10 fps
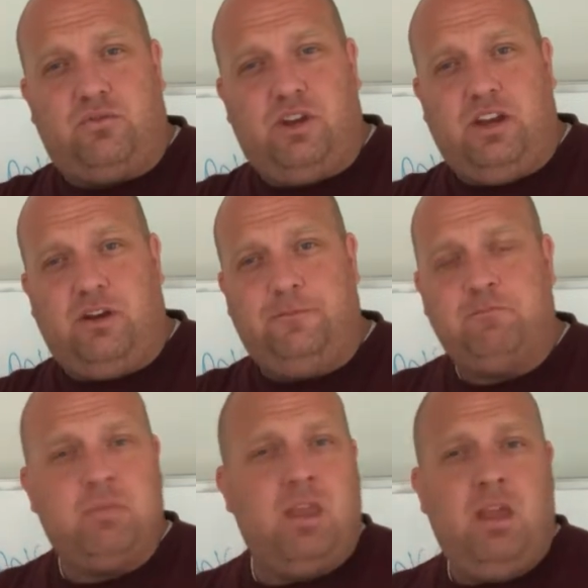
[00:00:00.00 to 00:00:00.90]
over here,
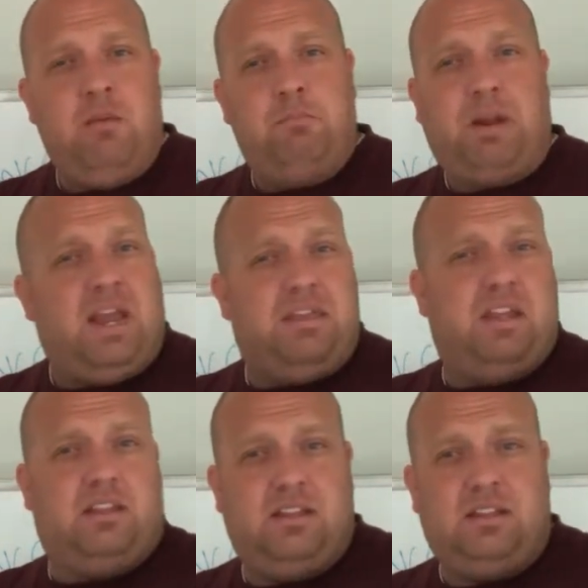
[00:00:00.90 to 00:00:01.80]
but I
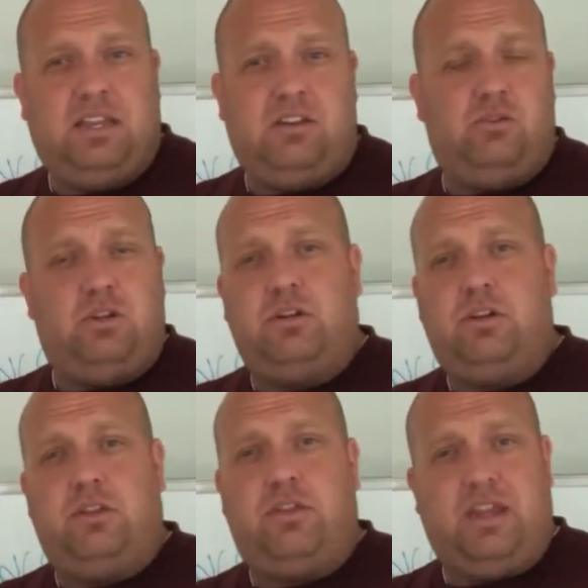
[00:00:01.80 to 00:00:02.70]
think that they do a
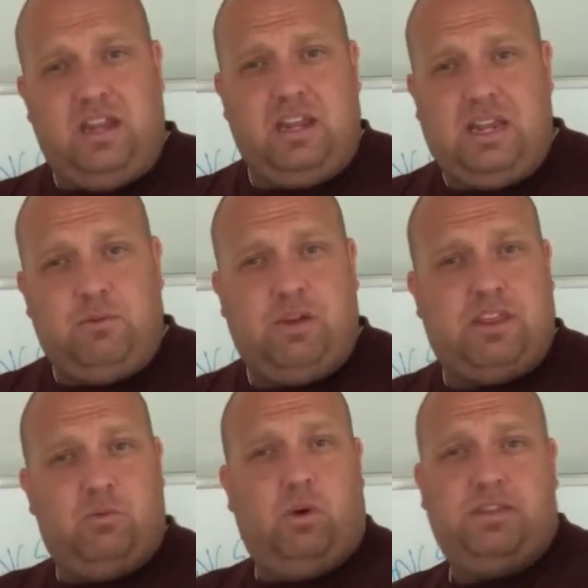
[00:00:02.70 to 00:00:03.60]
good thing
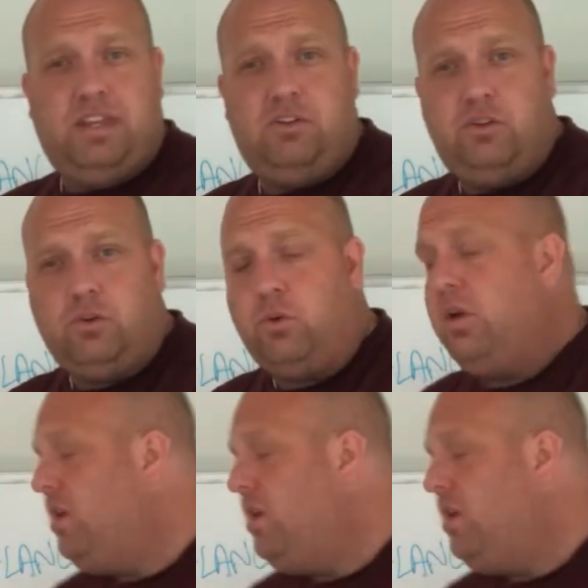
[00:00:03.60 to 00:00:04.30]
within what they do.